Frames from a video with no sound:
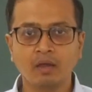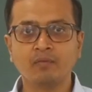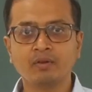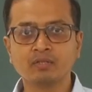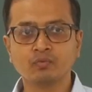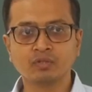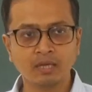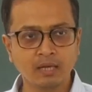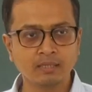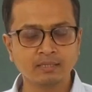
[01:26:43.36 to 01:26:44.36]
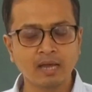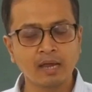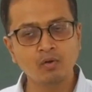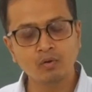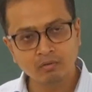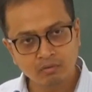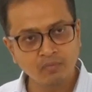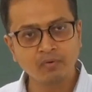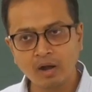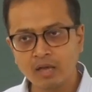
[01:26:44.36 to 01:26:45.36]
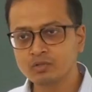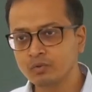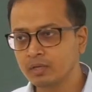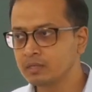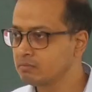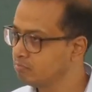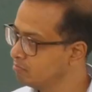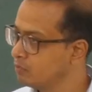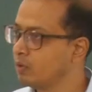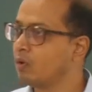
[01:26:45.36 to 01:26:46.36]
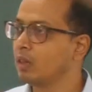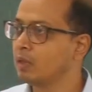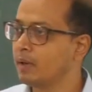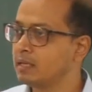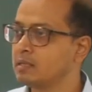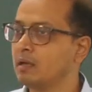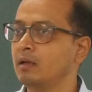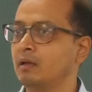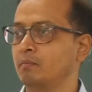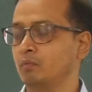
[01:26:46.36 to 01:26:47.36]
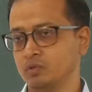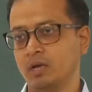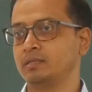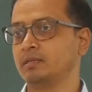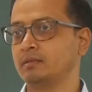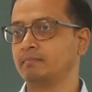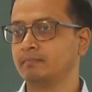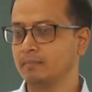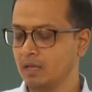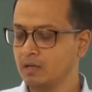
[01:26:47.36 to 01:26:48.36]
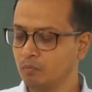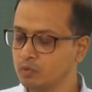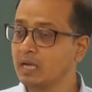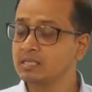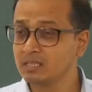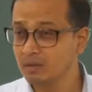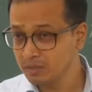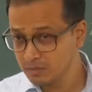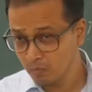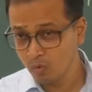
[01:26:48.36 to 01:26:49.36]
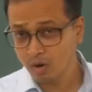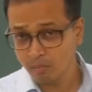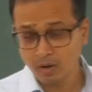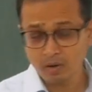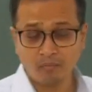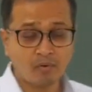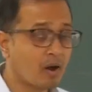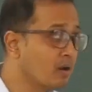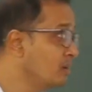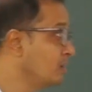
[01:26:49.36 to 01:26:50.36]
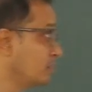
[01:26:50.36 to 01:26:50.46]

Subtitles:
If it is single zygote giving rise to this, we call them as mosaicism. Mosaicism is more commoner variety